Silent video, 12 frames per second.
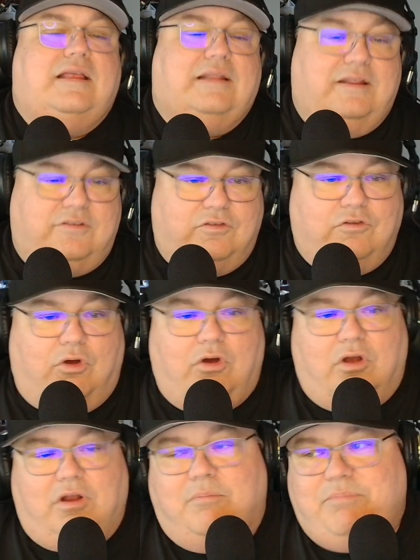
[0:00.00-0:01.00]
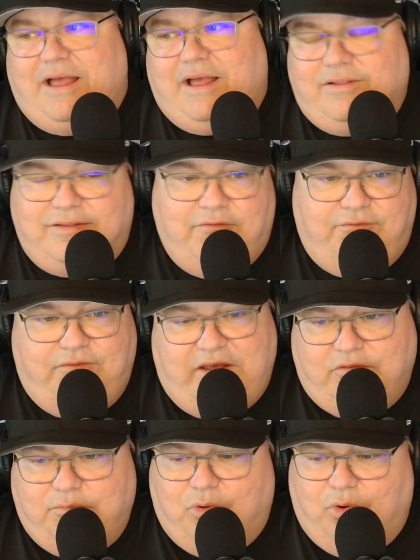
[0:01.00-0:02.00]
Let's talk about the
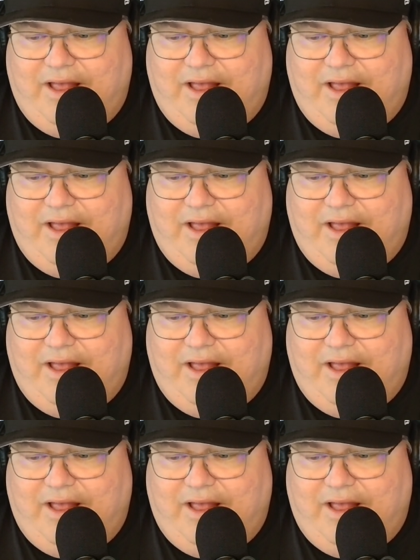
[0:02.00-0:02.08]
Facebook